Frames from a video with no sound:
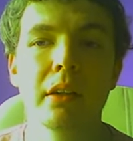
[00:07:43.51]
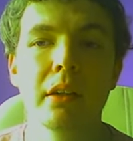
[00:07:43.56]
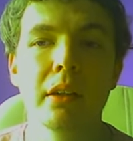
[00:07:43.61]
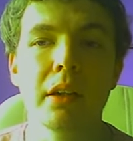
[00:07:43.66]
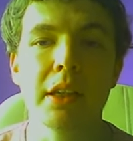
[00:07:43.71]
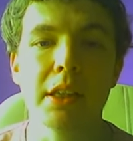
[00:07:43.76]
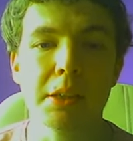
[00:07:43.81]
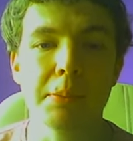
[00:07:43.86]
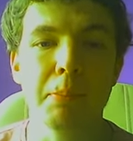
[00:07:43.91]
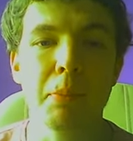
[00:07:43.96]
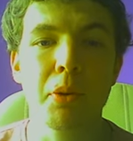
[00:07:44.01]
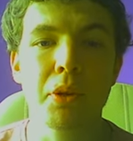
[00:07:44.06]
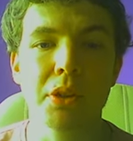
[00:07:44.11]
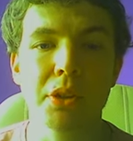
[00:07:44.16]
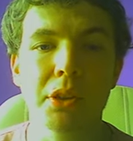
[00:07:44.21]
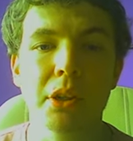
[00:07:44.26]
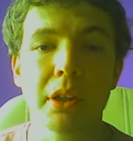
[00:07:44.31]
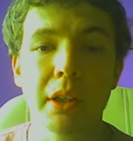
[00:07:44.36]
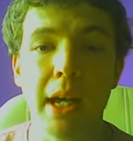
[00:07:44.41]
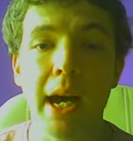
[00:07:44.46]
its
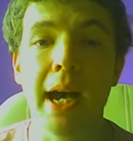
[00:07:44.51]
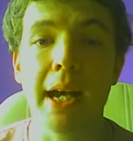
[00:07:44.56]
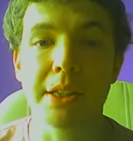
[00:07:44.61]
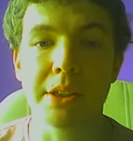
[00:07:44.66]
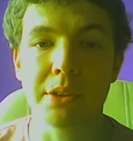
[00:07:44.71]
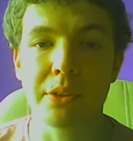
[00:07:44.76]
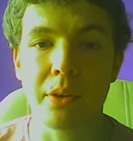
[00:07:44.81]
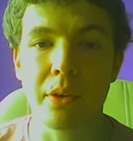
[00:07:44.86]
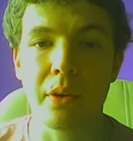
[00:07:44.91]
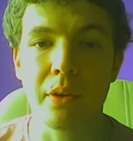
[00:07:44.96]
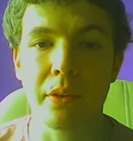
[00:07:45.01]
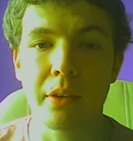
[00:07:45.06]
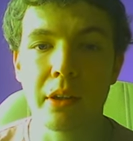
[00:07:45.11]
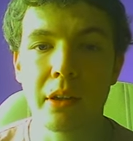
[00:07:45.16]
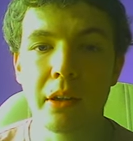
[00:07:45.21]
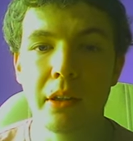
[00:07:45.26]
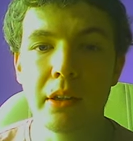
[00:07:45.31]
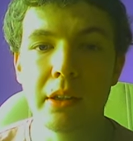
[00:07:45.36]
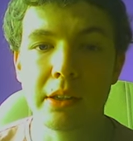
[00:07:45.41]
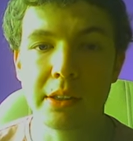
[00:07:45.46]
personal guide on earth
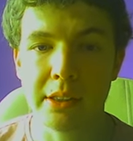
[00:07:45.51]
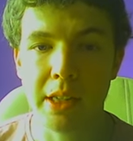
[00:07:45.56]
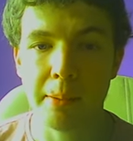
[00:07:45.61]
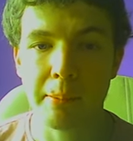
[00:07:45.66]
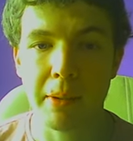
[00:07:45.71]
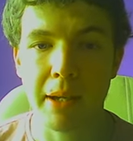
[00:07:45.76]
some